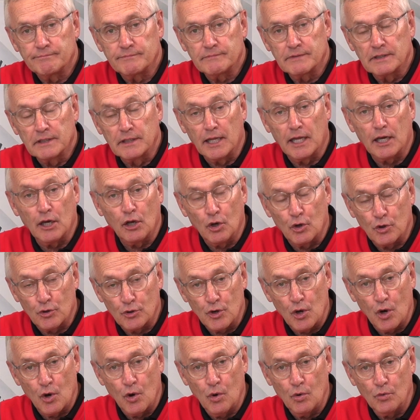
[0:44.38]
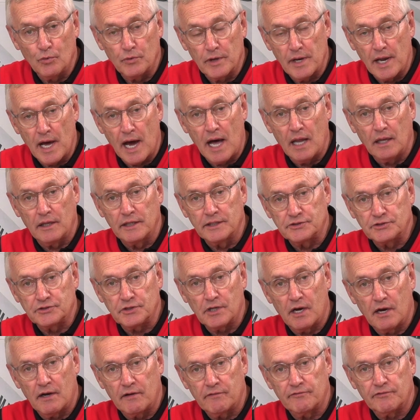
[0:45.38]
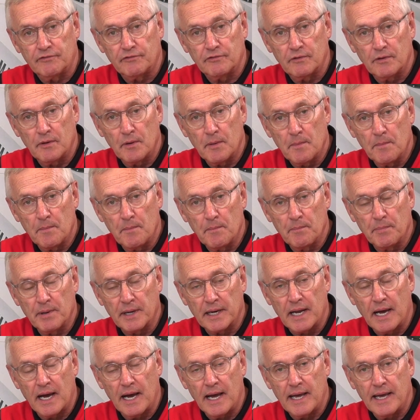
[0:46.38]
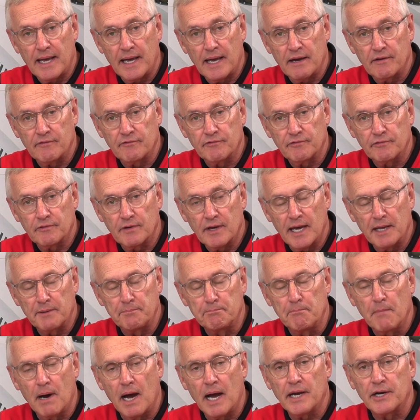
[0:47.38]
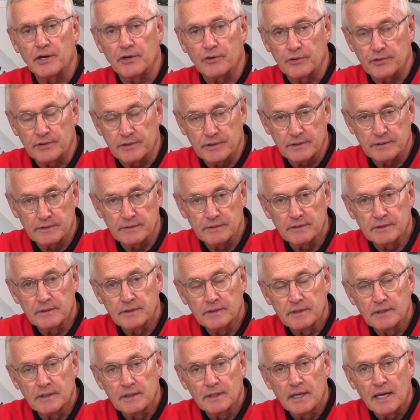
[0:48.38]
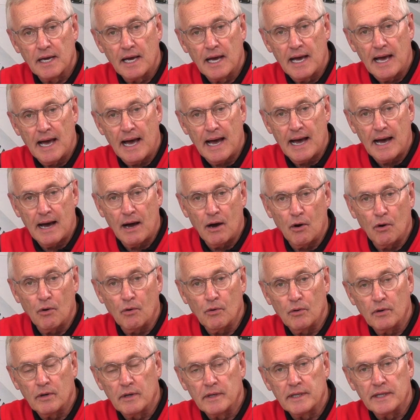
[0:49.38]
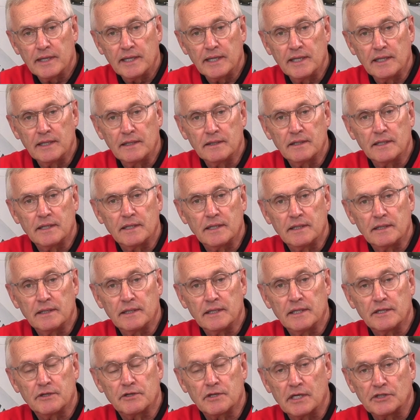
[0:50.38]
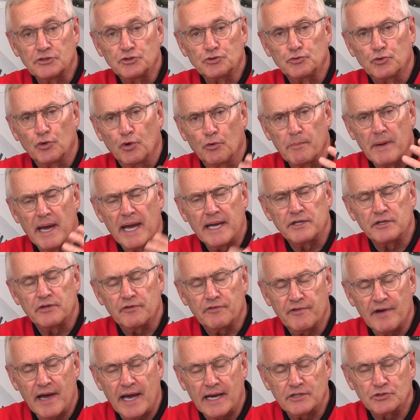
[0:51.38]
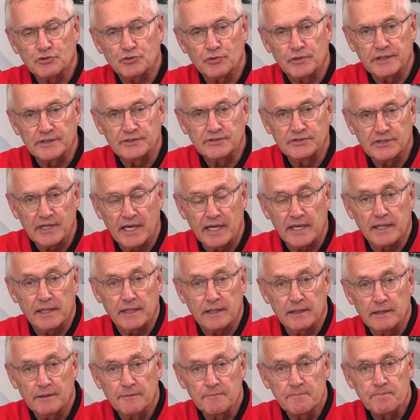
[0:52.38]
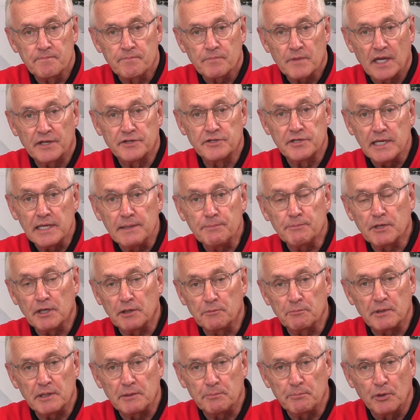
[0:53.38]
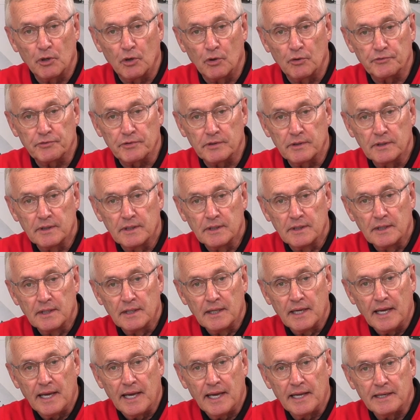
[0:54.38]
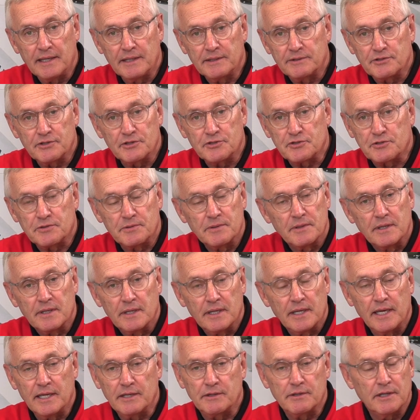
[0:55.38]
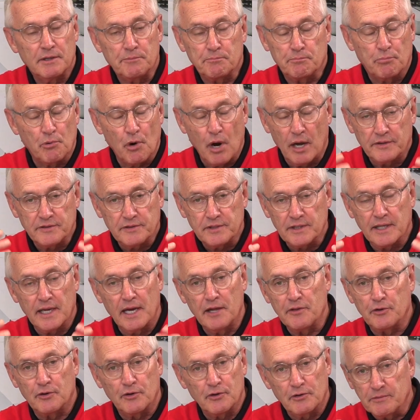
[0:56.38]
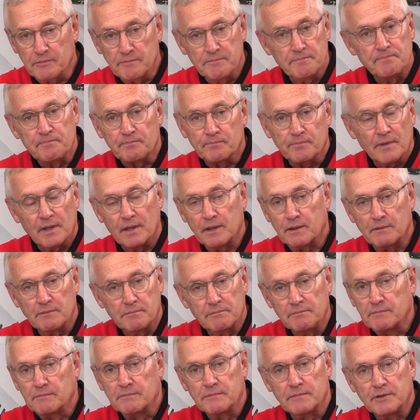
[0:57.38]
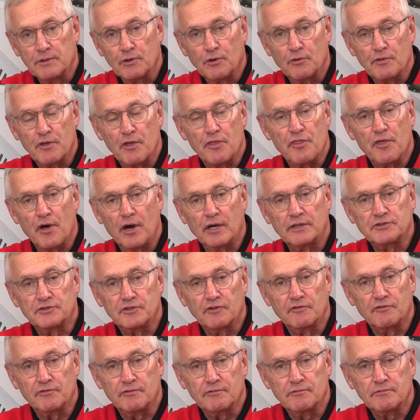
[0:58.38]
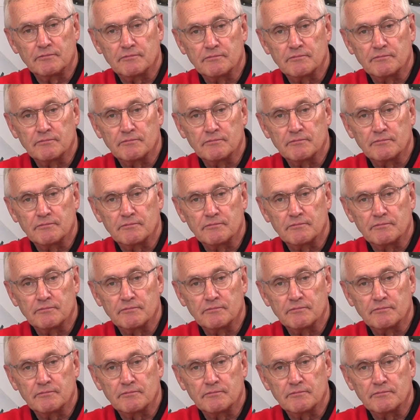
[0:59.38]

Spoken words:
little or no knowledge of, but I have admired how in the industrial manufacturing setting, a team can be built, and it brought together, you know, the thoughts of